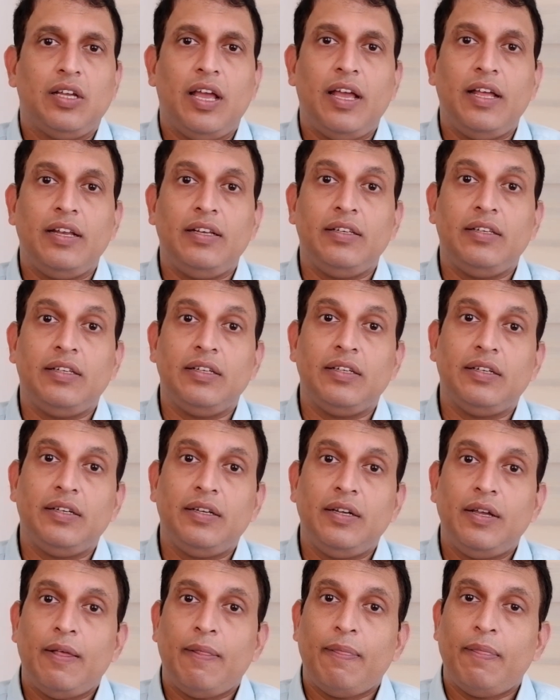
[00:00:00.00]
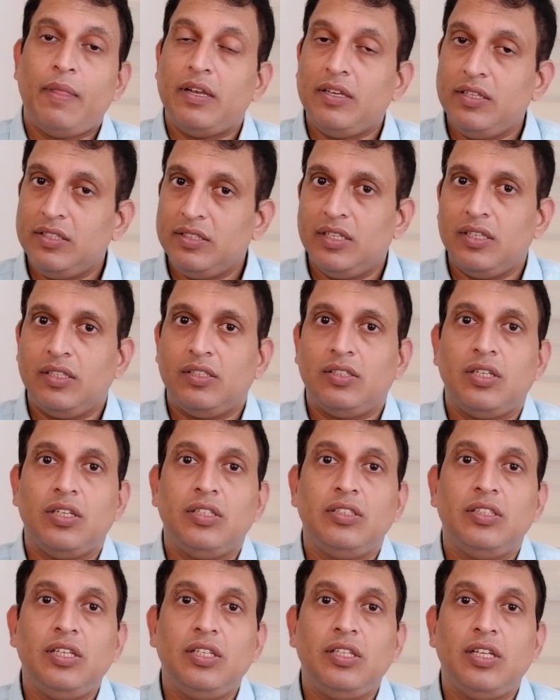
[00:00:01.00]
And that is a
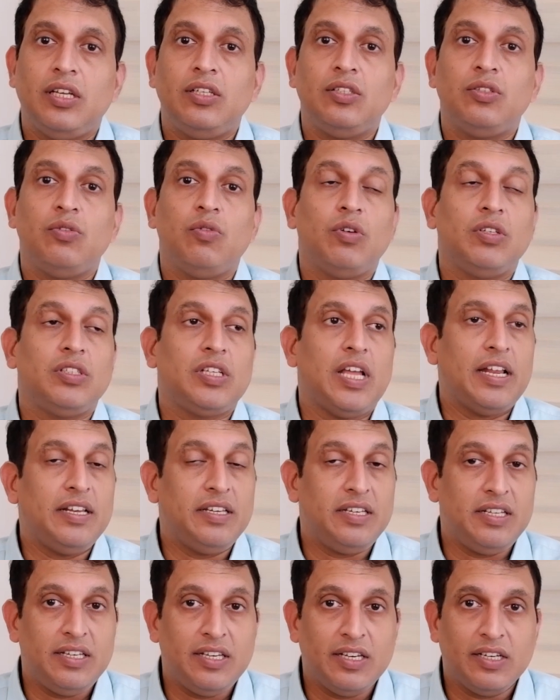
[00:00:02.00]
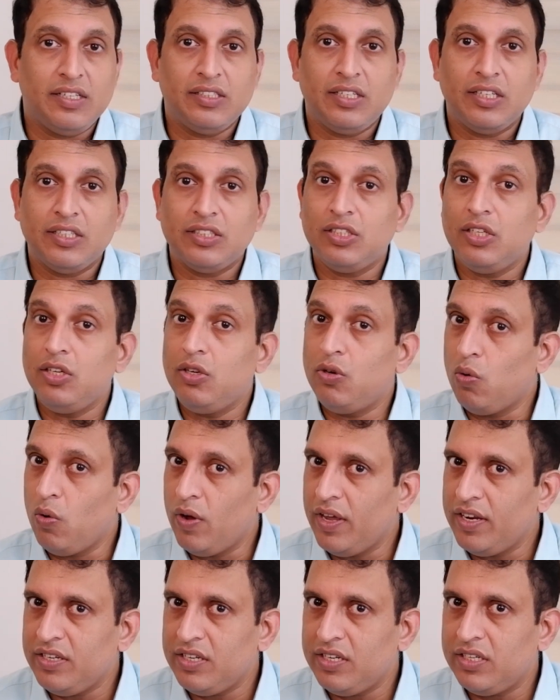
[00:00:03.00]
surgery that is known as anterior resection,
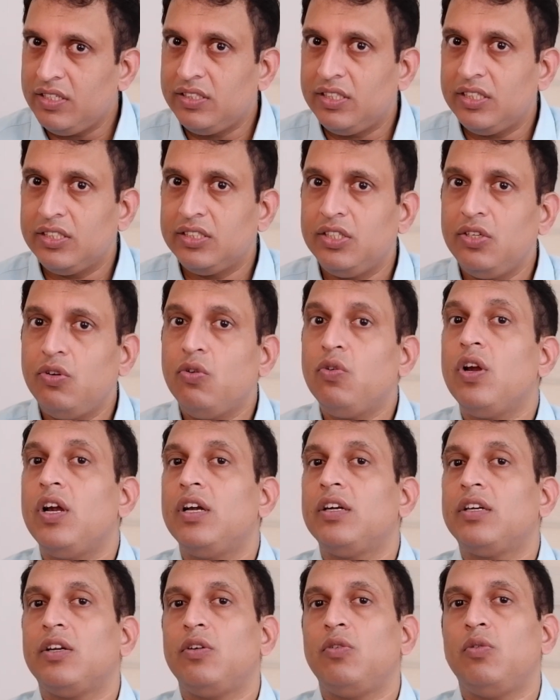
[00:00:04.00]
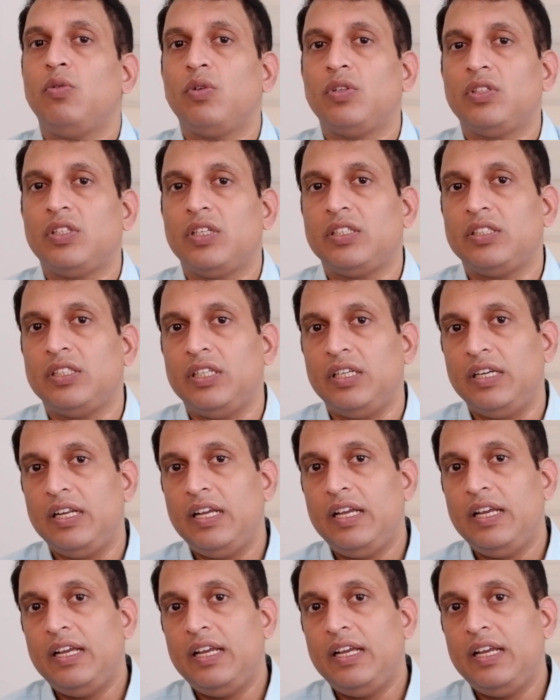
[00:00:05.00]
low anterior resection, or ultra low resection.